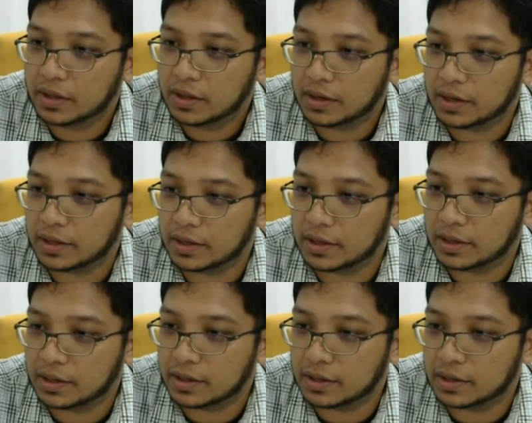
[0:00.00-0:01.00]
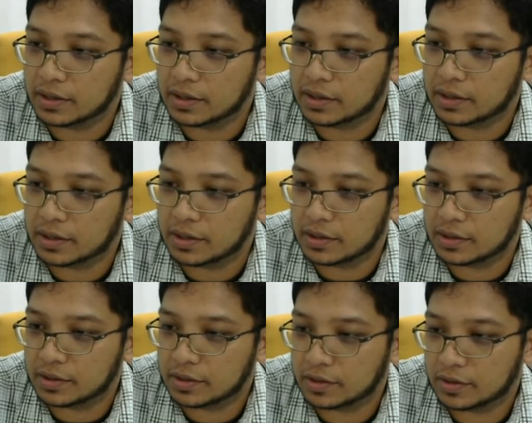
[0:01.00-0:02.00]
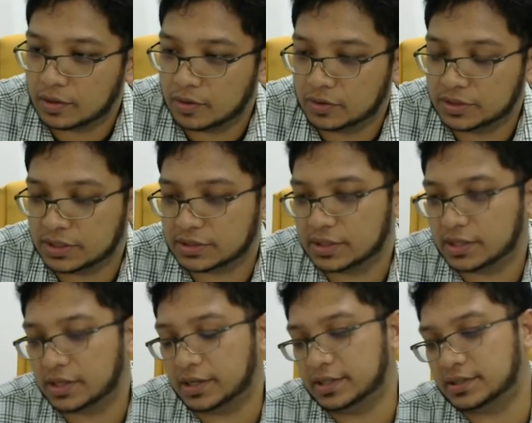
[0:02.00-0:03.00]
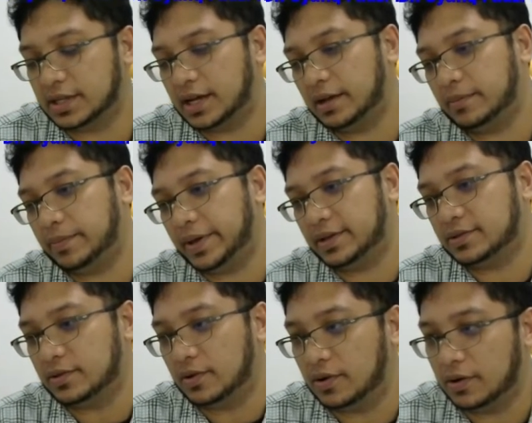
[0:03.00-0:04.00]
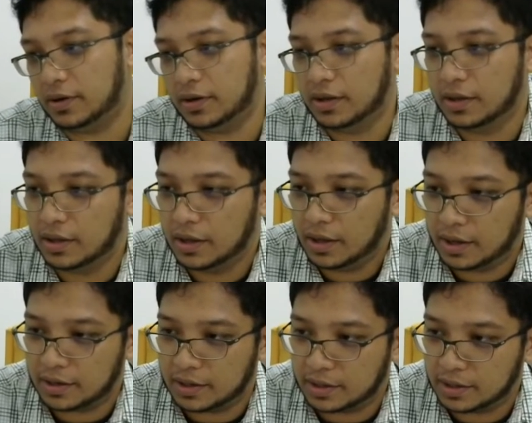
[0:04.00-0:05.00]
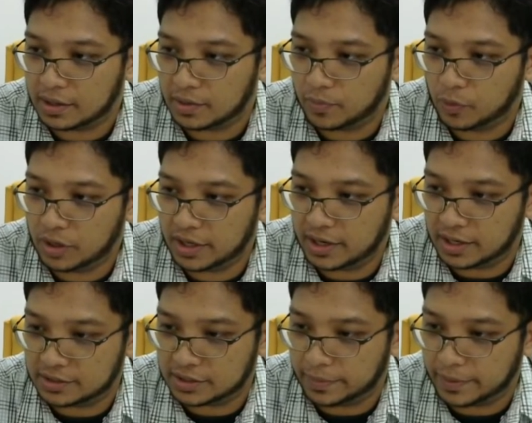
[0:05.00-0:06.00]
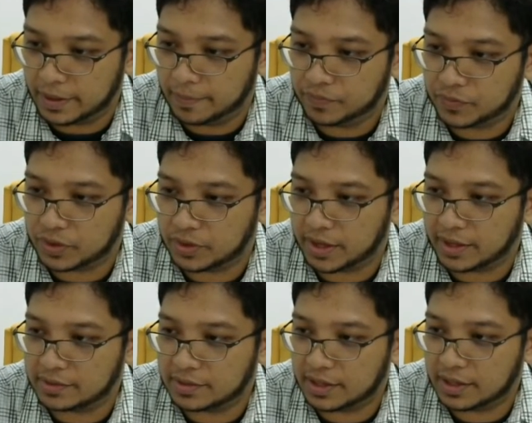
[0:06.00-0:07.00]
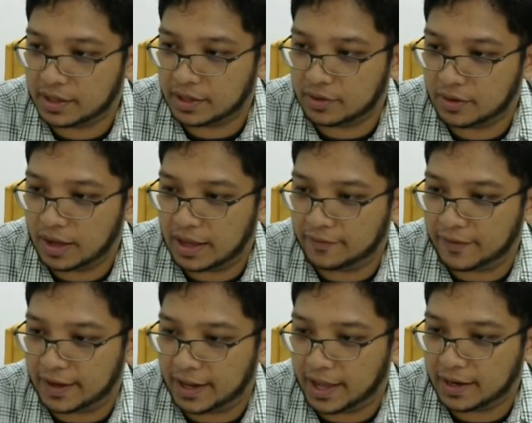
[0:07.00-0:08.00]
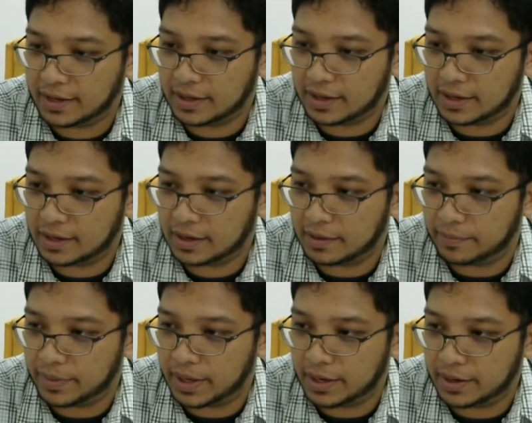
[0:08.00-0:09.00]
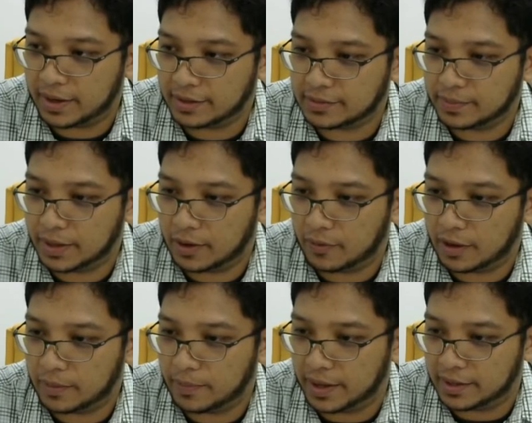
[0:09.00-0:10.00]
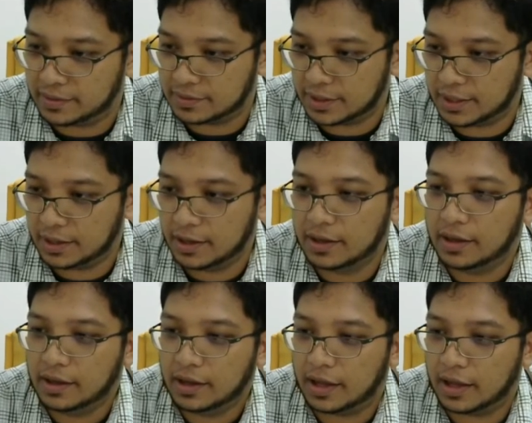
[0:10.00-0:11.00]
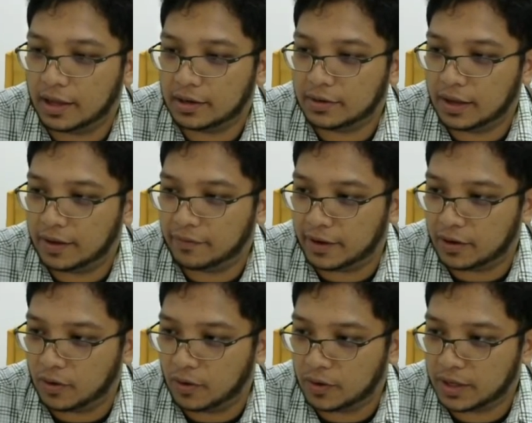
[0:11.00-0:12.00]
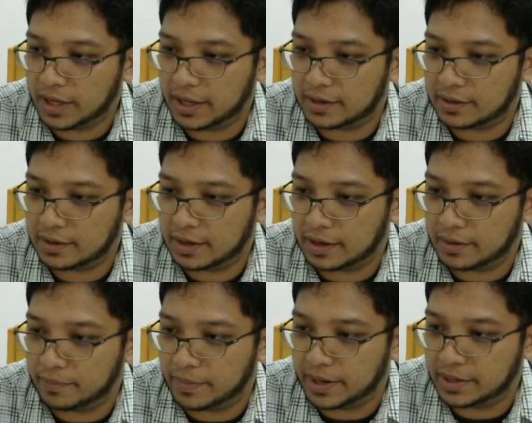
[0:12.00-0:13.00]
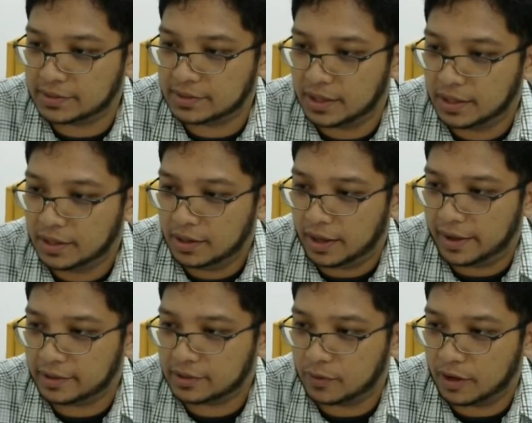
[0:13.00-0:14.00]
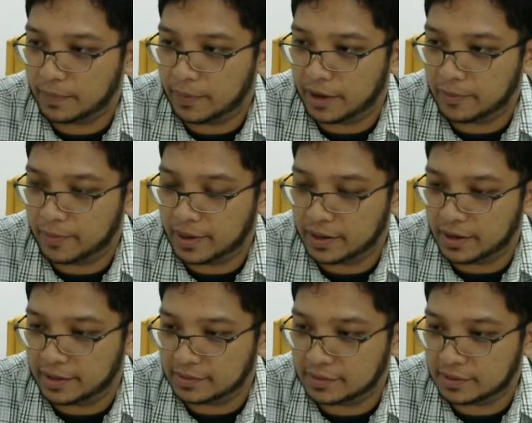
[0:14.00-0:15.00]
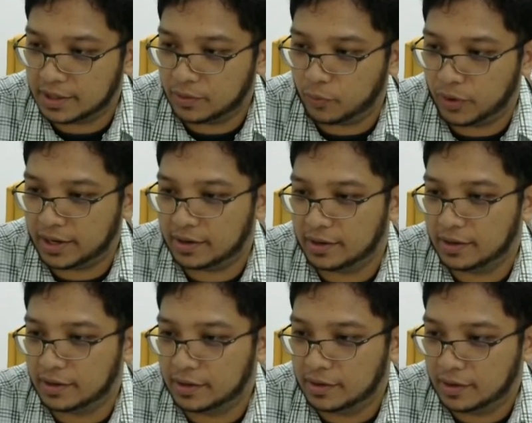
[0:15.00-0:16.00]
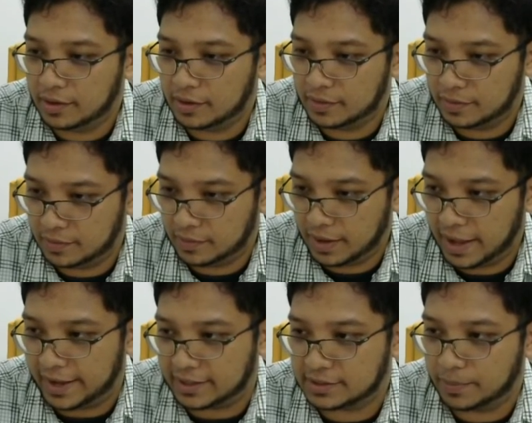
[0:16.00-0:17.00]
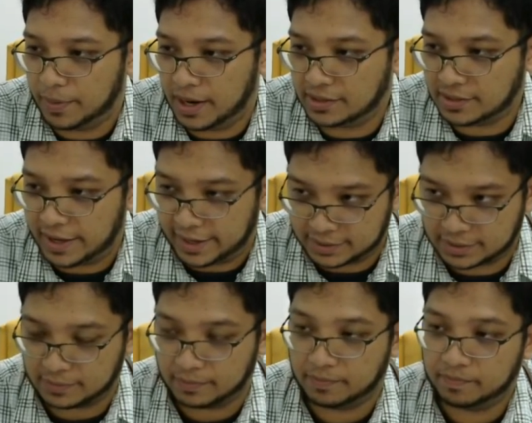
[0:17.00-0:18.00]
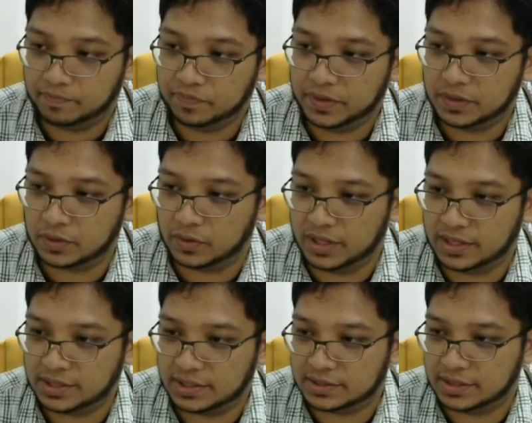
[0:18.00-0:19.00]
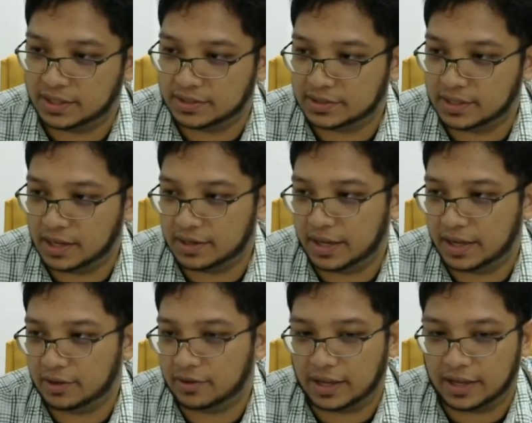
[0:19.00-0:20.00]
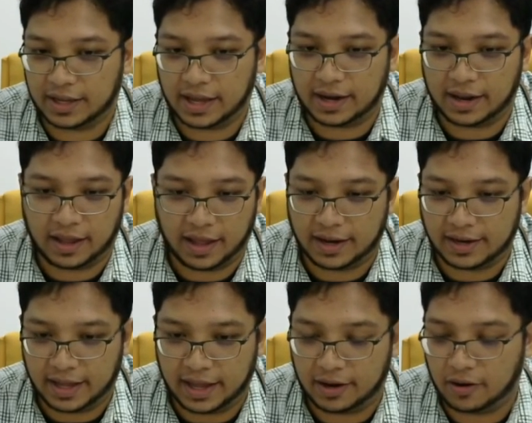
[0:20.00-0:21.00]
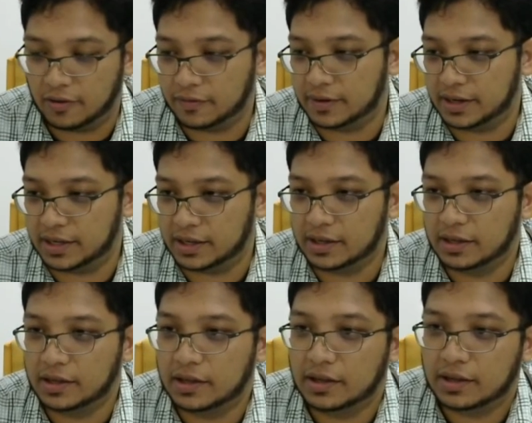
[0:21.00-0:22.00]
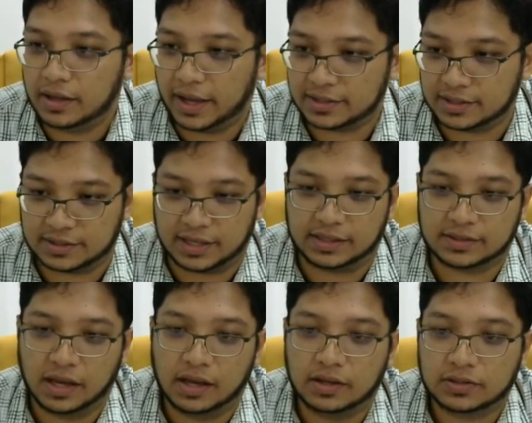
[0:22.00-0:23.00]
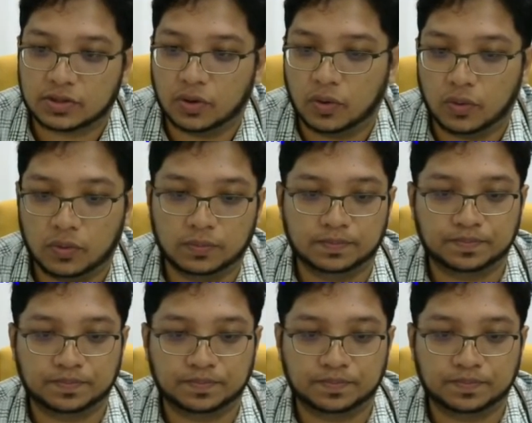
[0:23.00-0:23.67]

the logic circuit design based on the Boolean algebra. So you can see here you have an AND gate that combines X bar, Y bar, and Z, and you have an OR gate that combines X, Y, bar, and Z with X plus X. So this is the result that you can get at the end of the exercise. So